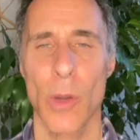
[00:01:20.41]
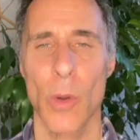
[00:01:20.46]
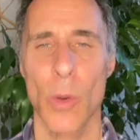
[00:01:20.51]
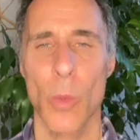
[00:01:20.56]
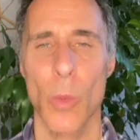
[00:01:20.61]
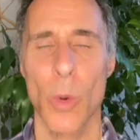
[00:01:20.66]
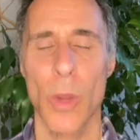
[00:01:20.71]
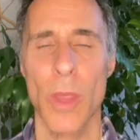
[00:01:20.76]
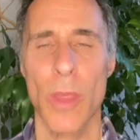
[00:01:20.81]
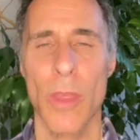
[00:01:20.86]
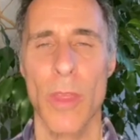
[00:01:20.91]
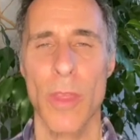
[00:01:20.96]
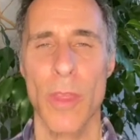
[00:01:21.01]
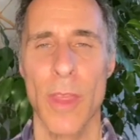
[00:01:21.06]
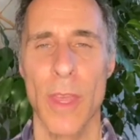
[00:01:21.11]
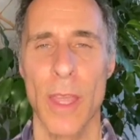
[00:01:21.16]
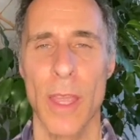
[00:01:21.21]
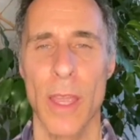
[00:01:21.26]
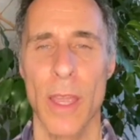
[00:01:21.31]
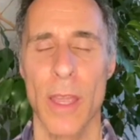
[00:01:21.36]
We
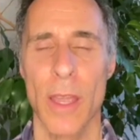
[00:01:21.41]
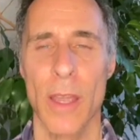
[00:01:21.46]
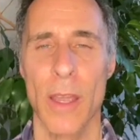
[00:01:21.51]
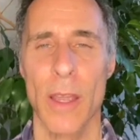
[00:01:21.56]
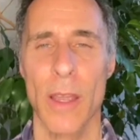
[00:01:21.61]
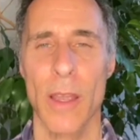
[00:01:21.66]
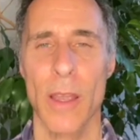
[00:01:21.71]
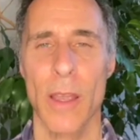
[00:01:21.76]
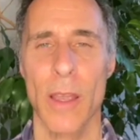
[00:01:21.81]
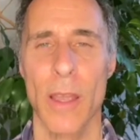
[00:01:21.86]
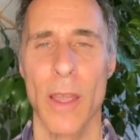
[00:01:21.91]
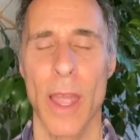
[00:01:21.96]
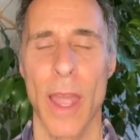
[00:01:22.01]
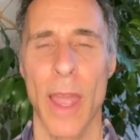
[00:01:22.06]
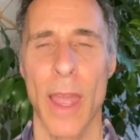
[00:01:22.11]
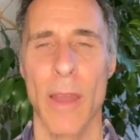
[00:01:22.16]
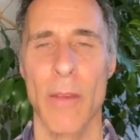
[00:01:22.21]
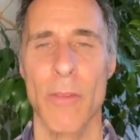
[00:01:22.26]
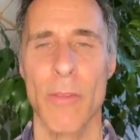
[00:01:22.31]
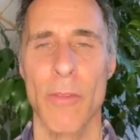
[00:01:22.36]
think
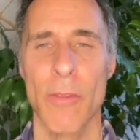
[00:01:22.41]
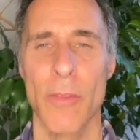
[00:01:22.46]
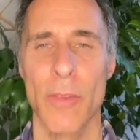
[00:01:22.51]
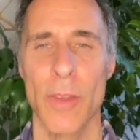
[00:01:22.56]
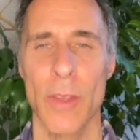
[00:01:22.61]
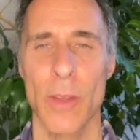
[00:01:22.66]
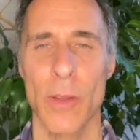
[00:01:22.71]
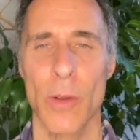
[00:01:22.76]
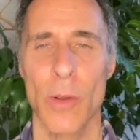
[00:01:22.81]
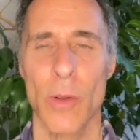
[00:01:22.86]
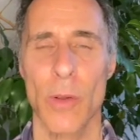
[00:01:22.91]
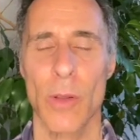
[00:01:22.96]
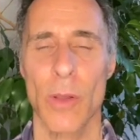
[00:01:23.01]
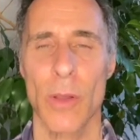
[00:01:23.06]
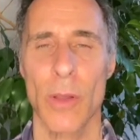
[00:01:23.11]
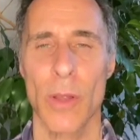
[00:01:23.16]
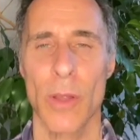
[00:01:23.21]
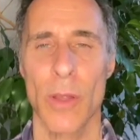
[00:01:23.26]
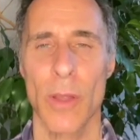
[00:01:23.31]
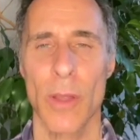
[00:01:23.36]
and
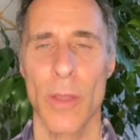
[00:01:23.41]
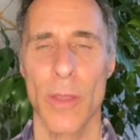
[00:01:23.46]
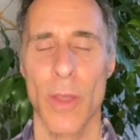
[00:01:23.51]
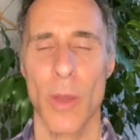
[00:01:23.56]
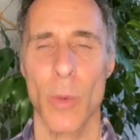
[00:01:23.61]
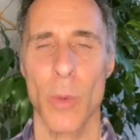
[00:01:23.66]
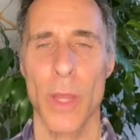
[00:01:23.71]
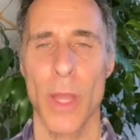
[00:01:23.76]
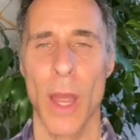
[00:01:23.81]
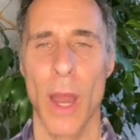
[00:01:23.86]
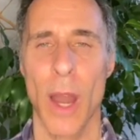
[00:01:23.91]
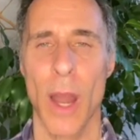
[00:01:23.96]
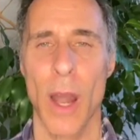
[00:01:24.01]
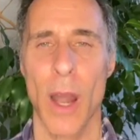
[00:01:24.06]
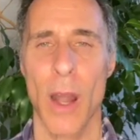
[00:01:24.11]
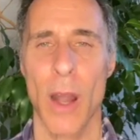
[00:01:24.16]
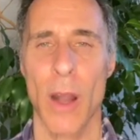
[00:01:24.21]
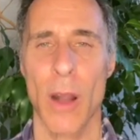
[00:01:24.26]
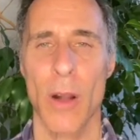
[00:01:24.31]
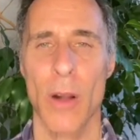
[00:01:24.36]
feel that we
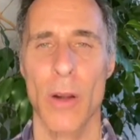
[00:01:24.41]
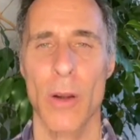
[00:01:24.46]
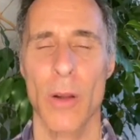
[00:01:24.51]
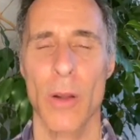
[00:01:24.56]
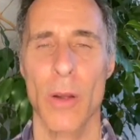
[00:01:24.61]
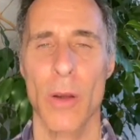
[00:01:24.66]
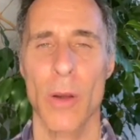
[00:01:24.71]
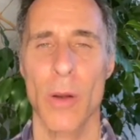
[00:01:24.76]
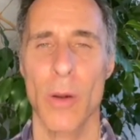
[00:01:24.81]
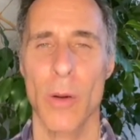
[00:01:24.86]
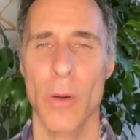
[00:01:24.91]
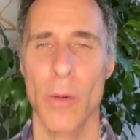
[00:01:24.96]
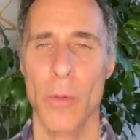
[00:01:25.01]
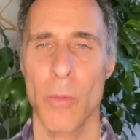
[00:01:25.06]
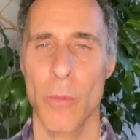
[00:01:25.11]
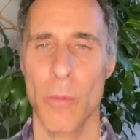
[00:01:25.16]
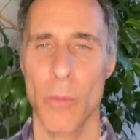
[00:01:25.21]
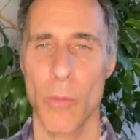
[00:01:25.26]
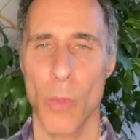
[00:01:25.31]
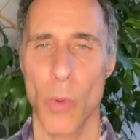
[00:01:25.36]
are
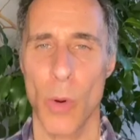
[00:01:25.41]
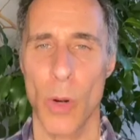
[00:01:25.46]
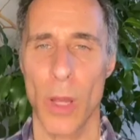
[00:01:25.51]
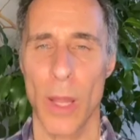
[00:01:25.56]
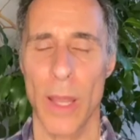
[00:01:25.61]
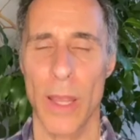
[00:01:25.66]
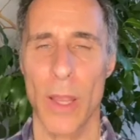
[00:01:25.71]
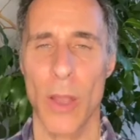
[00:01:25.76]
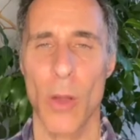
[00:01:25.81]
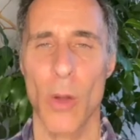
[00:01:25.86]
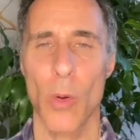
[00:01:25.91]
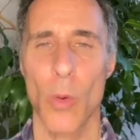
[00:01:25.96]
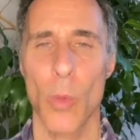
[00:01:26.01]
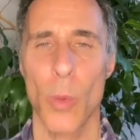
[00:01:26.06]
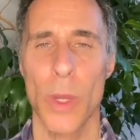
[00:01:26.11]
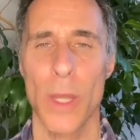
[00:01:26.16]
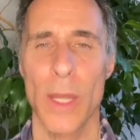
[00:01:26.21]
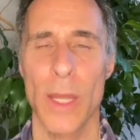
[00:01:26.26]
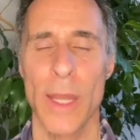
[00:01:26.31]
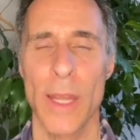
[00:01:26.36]
more like
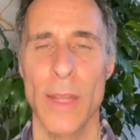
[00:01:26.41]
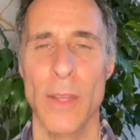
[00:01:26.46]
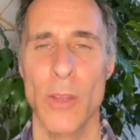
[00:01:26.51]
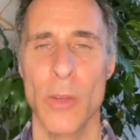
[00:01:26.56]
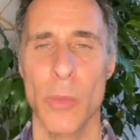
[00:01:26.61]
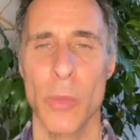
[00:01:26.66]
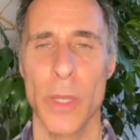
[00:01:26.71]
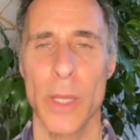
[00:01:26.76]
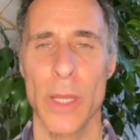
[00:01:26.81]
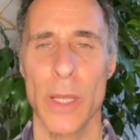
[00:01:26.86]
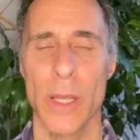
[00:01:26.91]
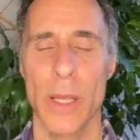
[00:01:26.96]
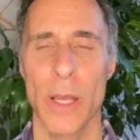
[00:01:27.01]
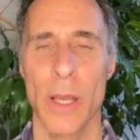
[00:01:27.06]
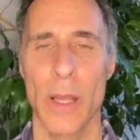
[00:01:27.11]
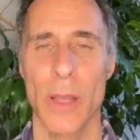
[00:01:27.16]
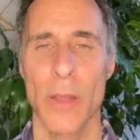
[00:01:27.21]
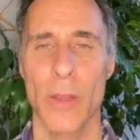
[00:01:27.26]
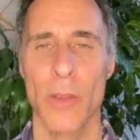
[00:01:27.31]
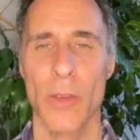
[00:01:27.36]
we need to be
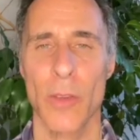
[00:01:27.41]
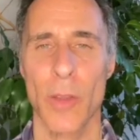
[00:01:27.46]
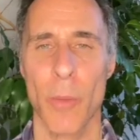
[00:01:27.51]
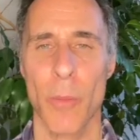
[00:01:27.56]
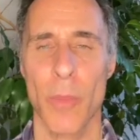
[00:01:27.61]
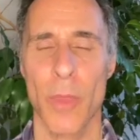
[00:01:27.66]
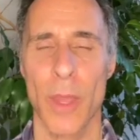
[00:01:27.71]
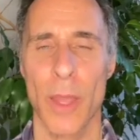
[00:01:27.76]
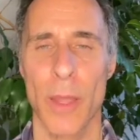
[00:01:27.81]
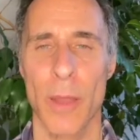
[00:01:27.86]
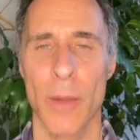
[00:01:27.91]
something.